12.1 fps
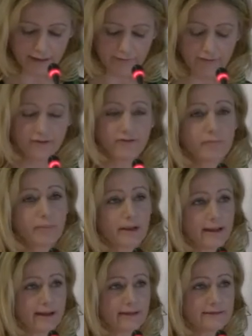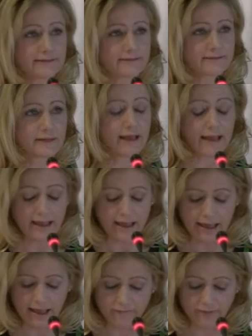And this implies
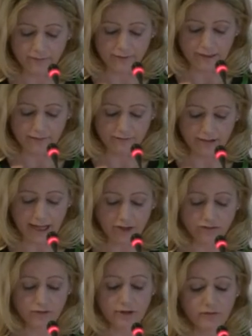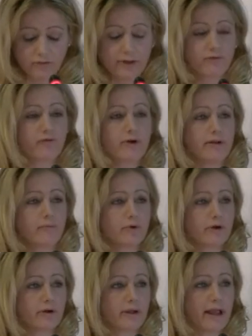having the international agreed
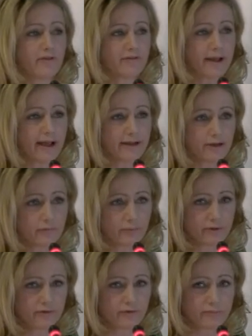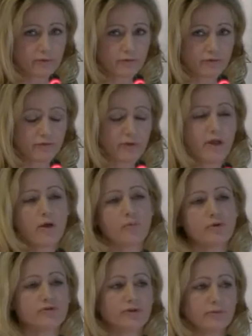framework as guiding principles
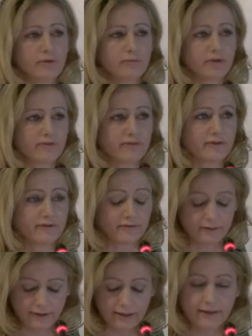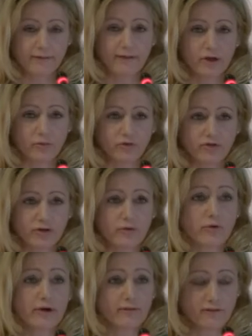when doing business in the ocean
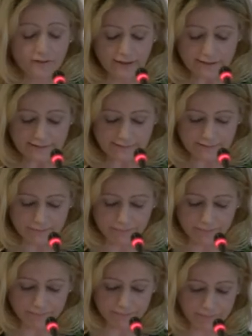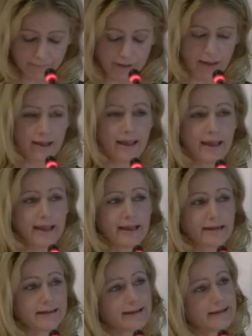or in the seas.
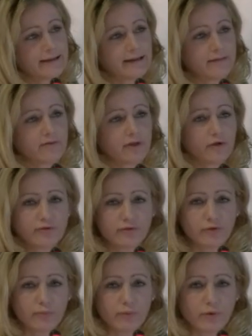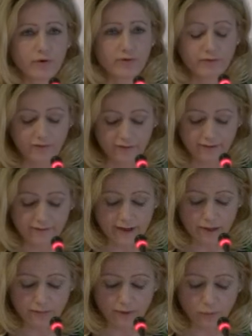And clearly, those two points sets
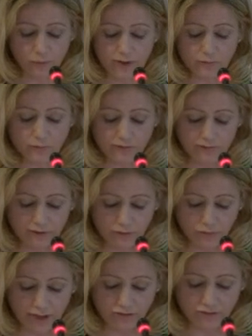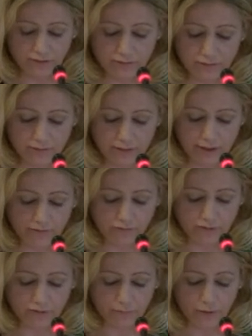out a win-win situation if
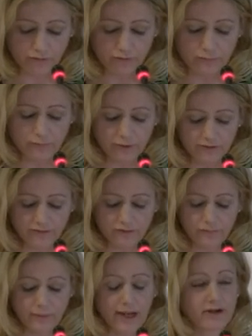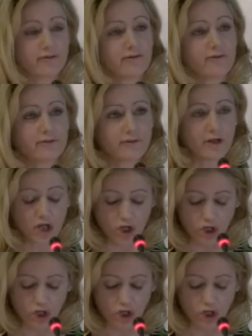responsible business practice